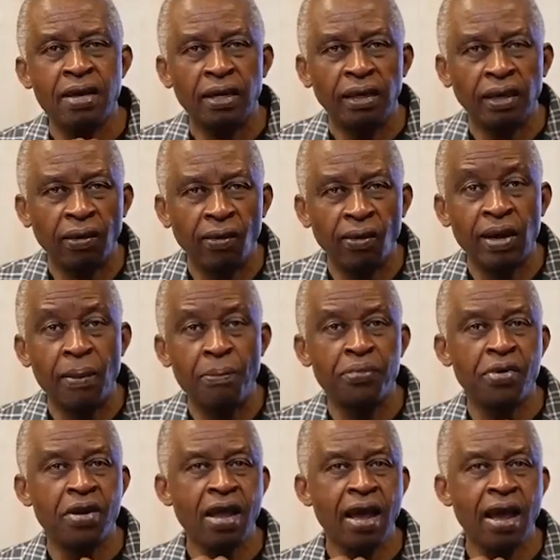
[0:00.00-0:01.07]
The Lord had
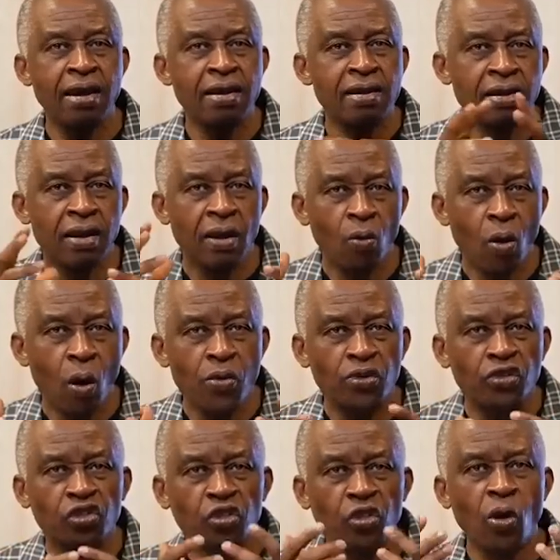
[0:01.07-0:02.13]
prayer, and what we
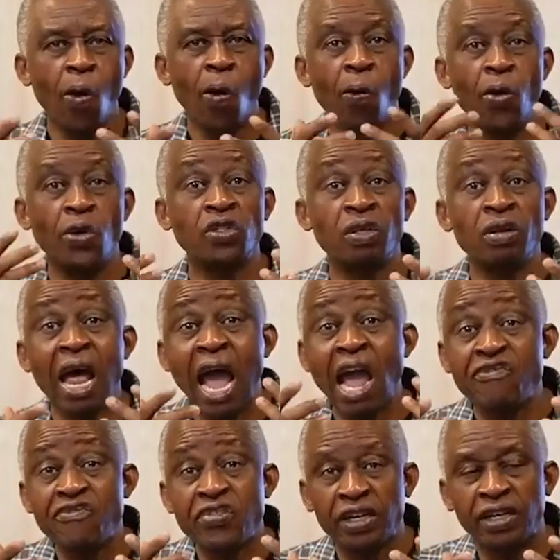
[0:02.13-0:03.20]
saw was
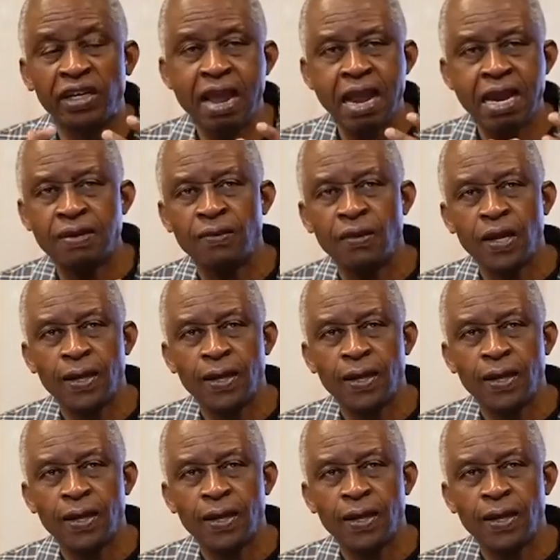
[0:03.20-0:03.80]
life again.